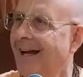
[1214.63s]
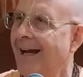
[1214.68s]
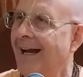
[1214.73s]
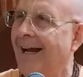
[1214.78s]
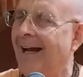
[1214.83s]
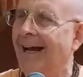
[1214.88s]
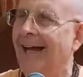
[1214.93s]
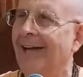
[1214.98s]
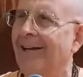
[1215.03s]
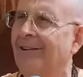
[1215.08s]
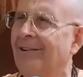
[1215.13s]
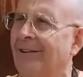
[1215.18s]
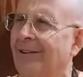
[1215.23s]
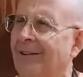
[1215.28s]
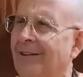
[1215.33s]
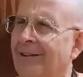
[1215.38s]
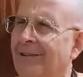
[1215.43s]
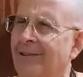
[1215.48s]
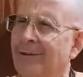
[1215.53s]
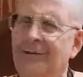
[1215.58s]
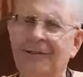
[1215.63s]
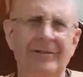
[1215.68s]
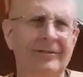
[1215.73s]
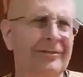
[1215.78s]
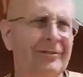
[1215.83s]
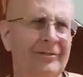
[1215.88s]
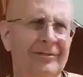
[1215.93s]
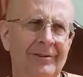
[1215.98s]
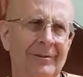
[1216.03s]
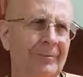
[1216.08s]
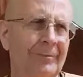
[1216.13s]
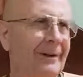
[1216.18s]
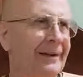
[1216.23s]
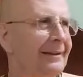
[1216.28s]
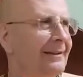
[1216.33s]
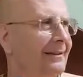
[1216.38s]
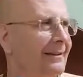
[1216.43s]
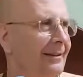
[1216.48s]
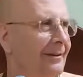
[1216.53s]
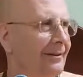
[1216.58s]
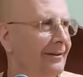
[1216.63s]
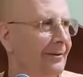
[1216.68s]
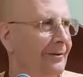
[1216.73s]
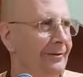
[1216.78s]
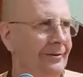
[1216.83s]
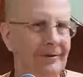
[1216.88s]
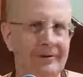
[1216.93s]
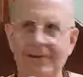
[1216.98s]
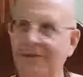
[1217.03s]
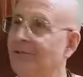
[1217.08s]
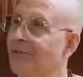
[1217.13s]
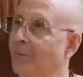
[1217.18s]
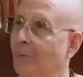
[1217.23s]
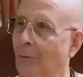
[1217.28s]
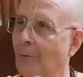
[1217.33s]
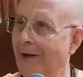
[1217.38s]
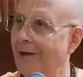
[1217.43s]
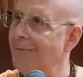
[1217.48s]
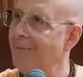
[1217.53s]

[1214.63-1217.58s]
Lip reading: And Yudhisthira said, "But, you know, this one